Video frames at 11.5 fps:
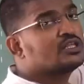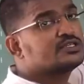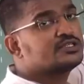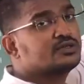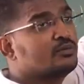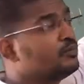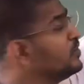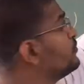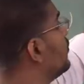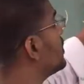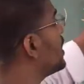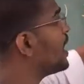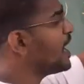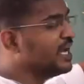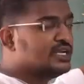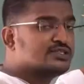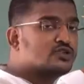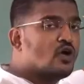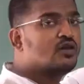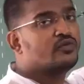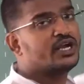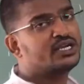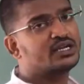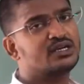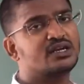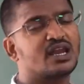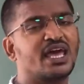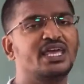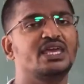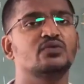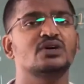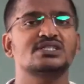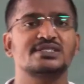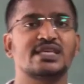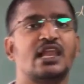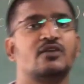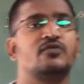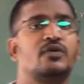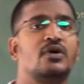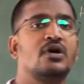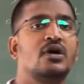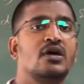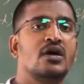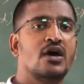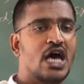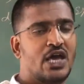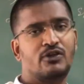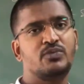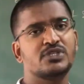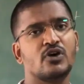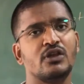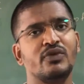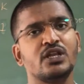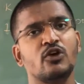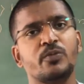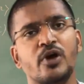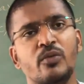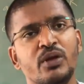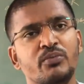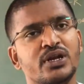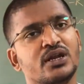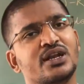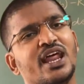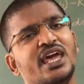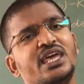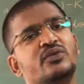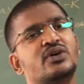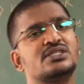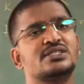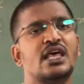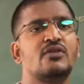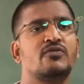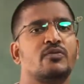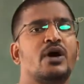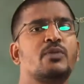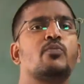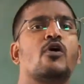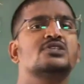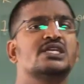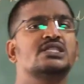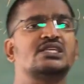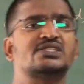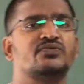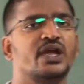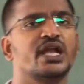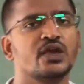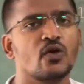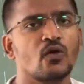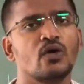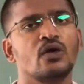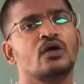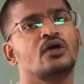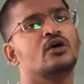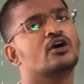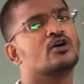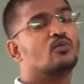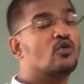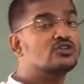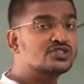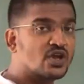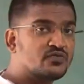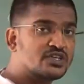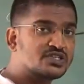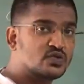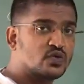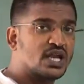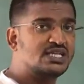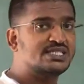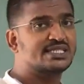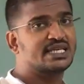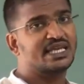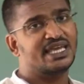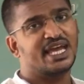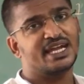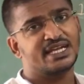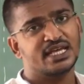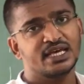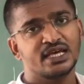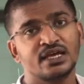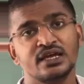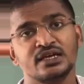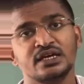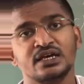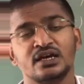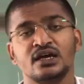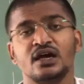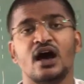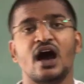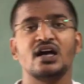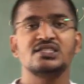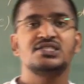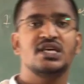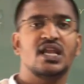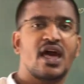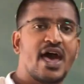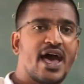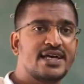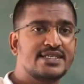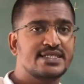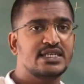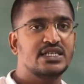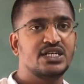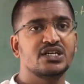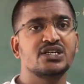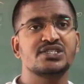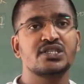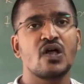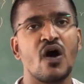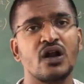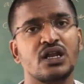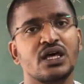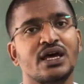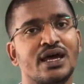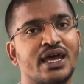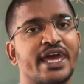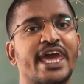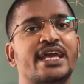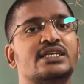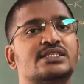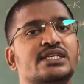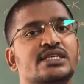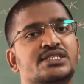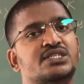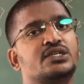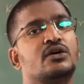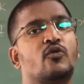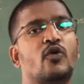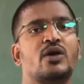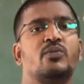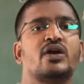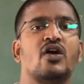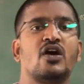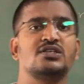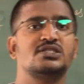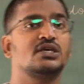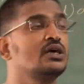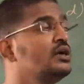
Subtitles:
this. Before I solve it, try yourself. I will be solving no problem, but try yourself by pausing this video. Most of the students get answer as does not exist. Why? Because